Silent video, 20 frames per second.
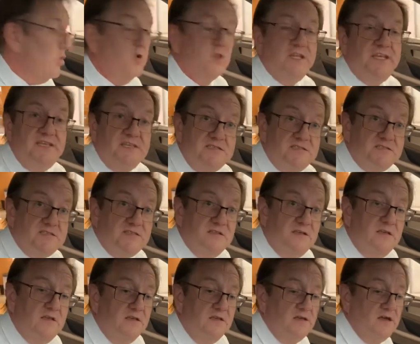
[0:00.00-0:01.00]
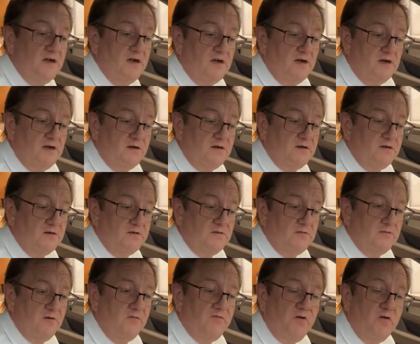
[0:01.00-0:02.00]
lease a
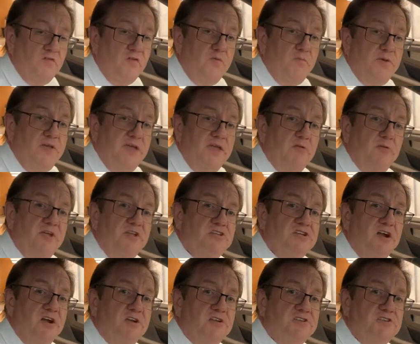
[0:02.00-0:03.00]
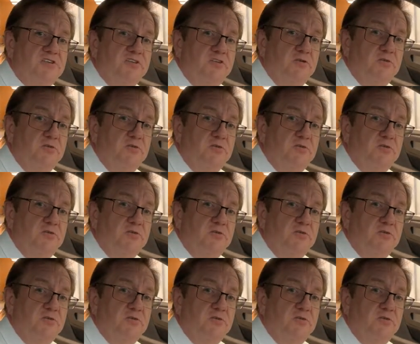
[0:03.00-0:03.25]
Volvo P8 Recharge,